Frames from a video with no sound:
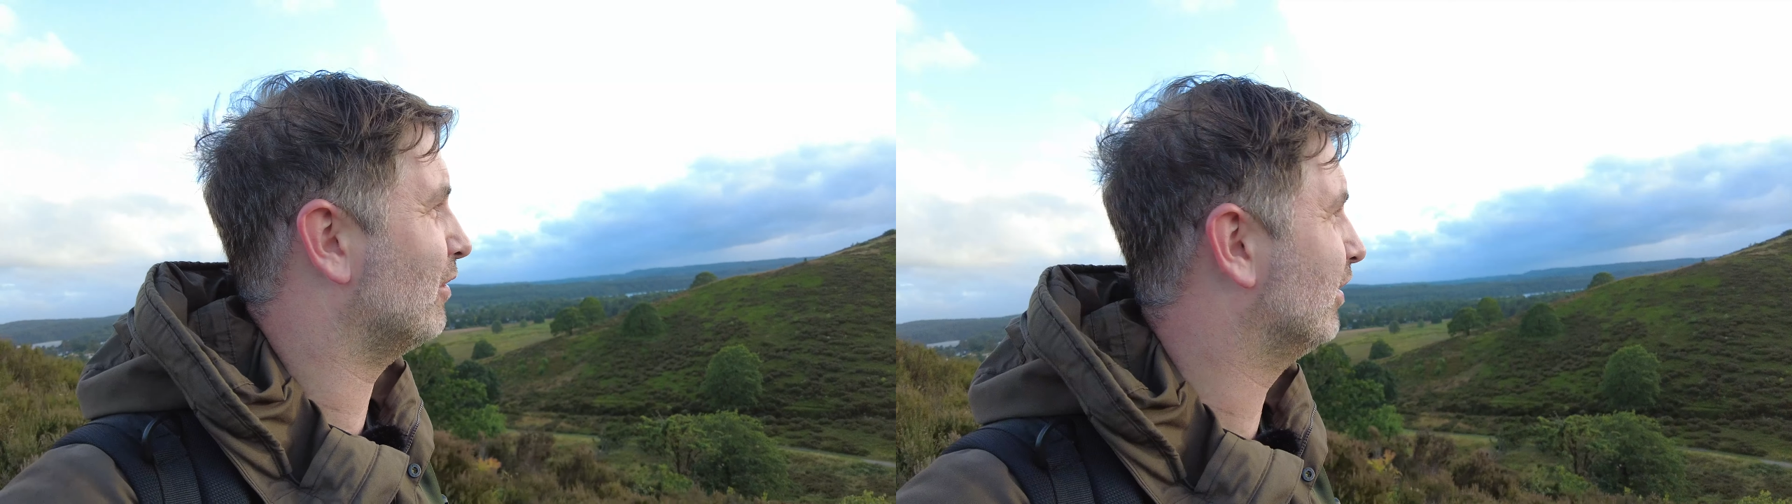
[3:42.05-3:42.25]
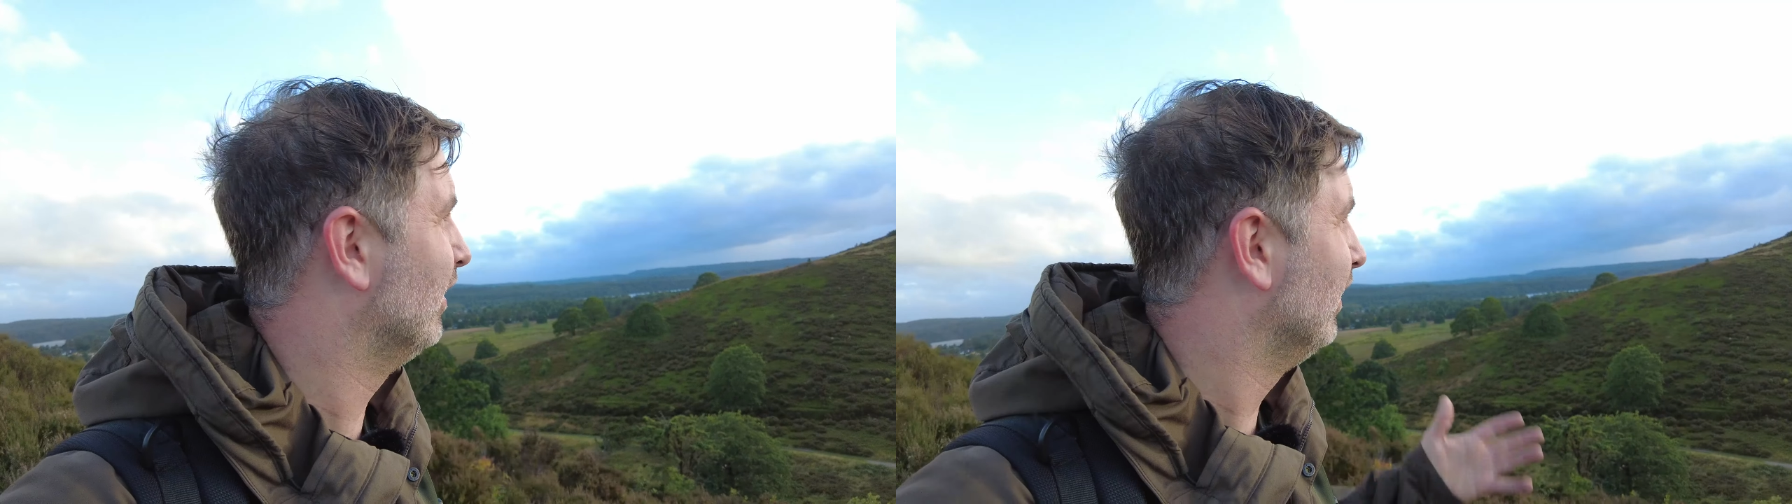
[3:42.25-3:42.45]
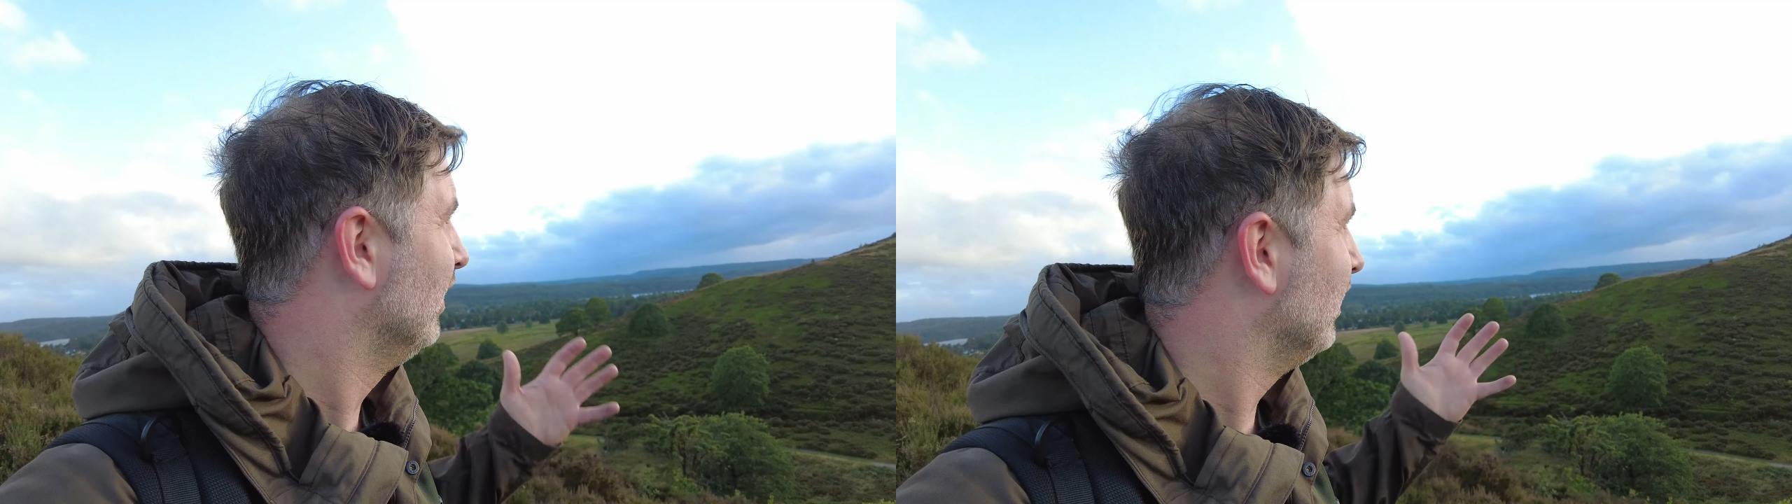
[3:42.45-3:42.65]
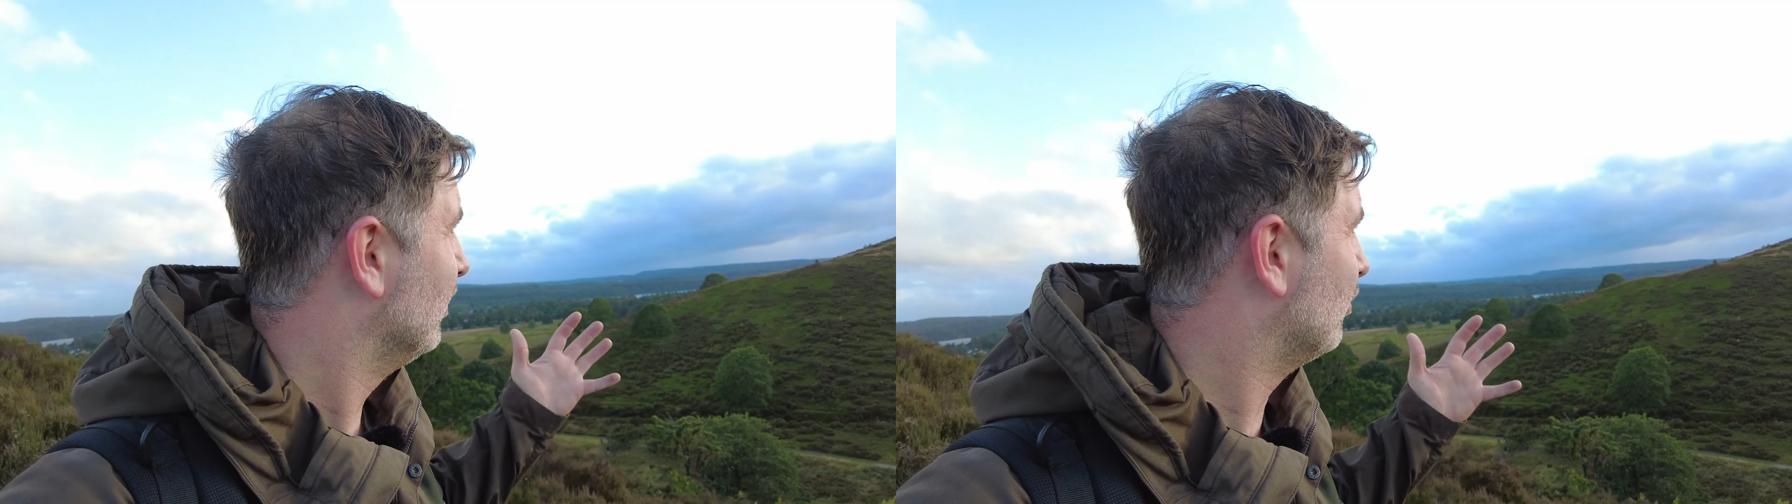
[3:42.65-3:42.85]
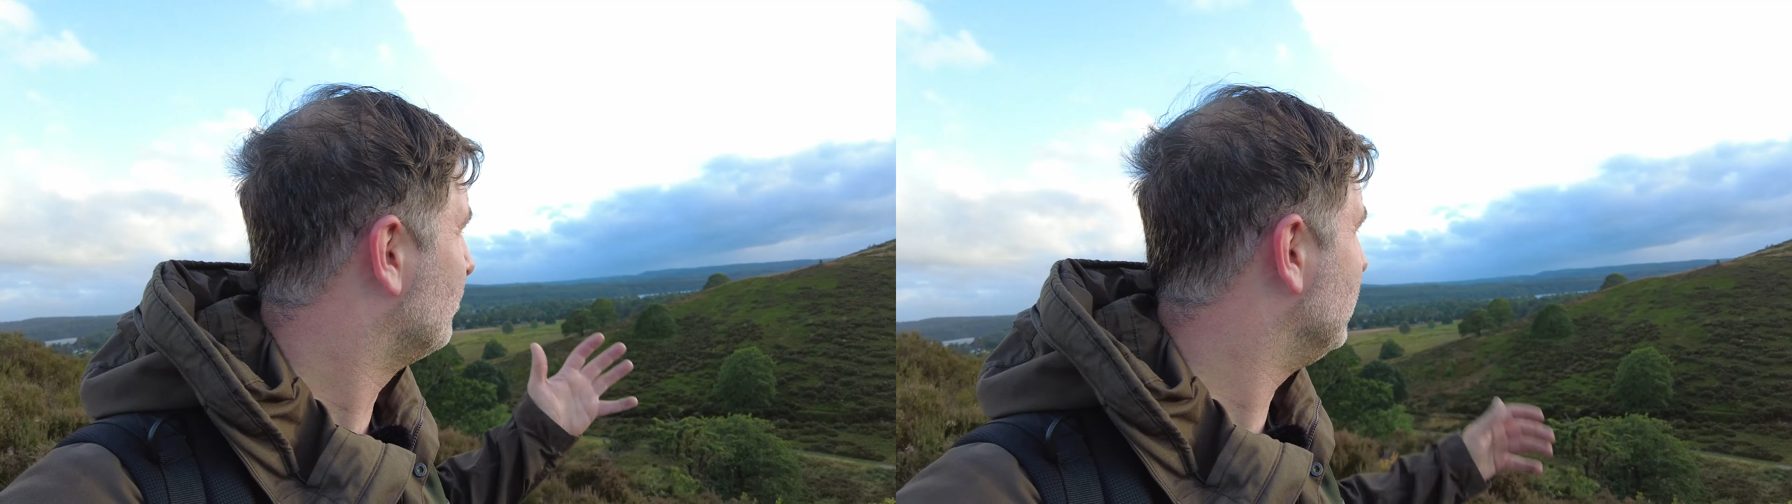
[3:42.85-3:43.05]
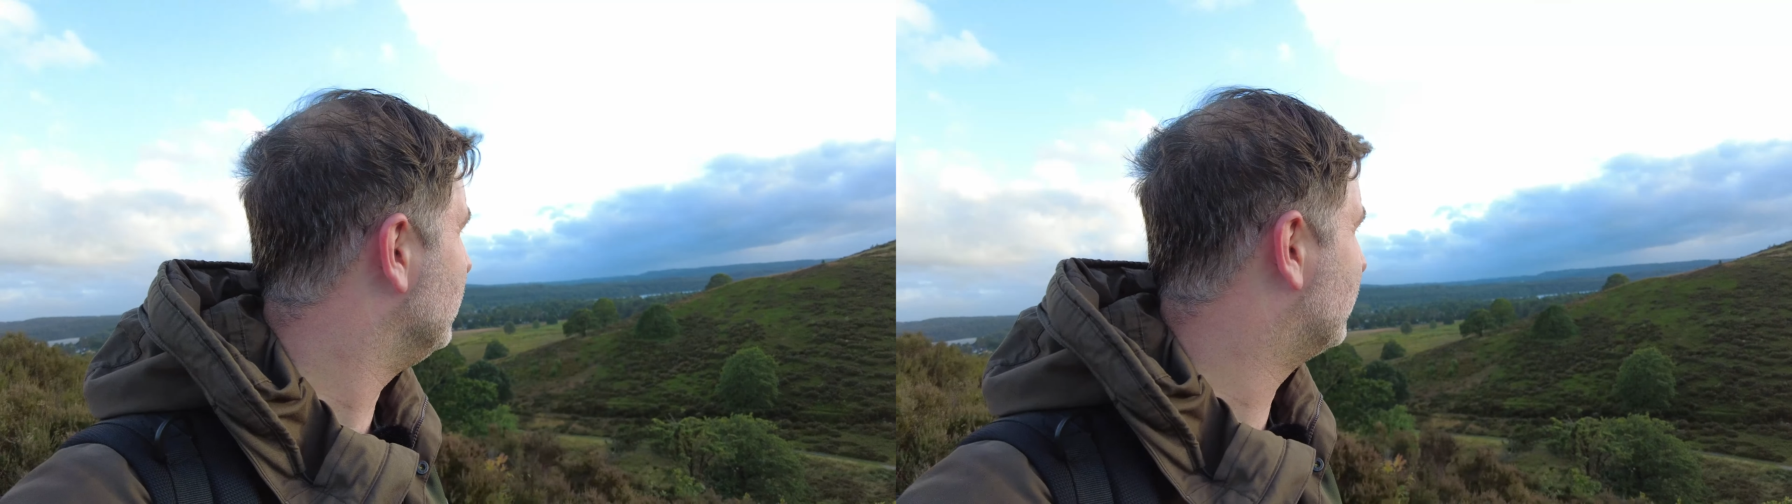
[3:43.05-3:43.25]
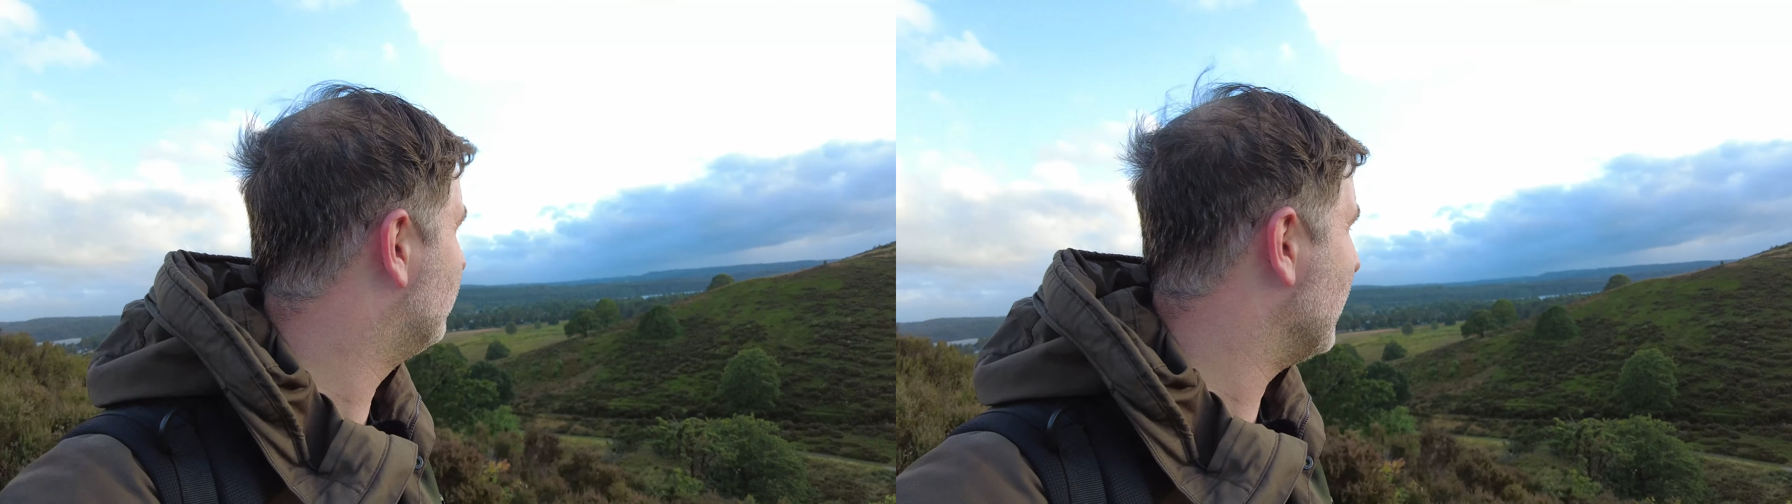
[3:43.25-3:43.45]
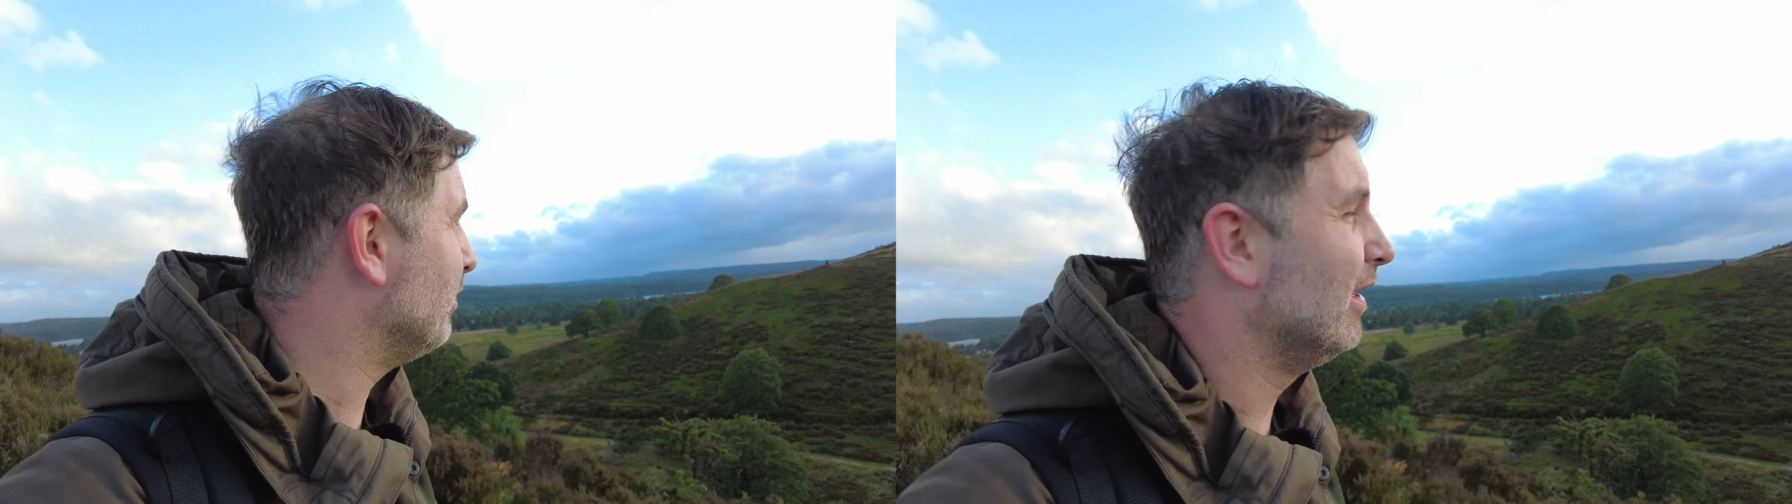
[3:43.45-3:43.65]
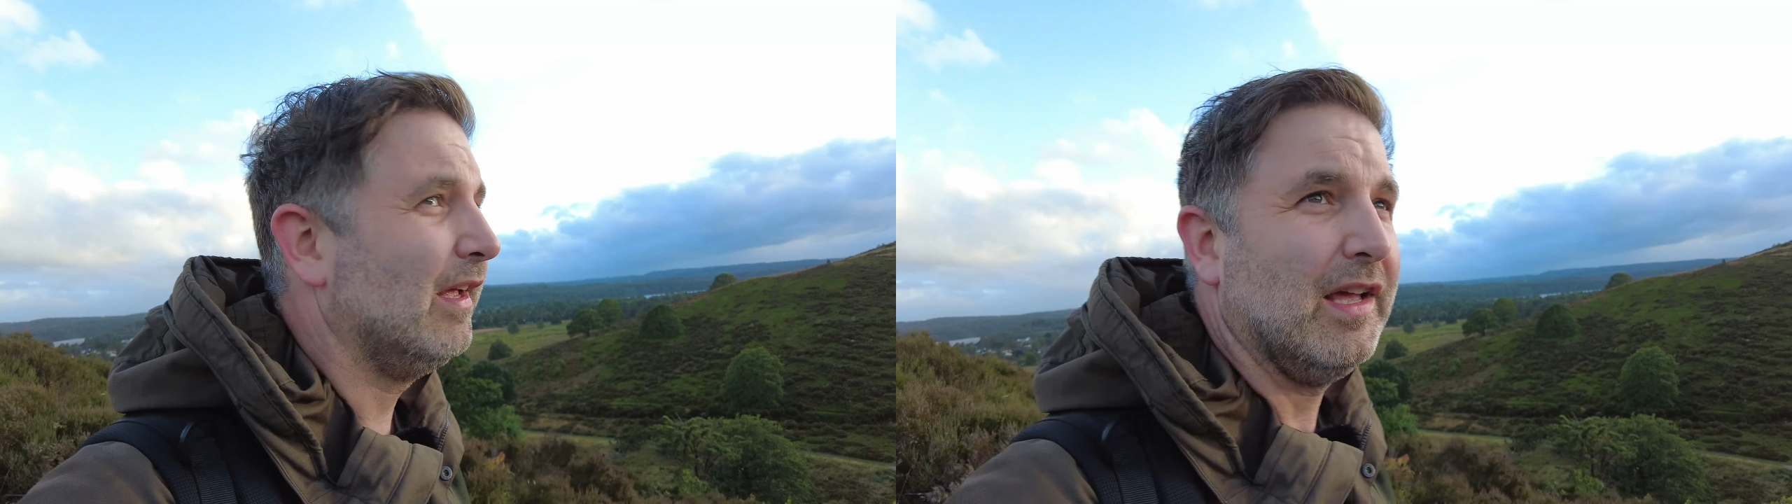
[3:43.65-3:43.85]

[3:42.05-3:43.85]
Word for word: out completely crap.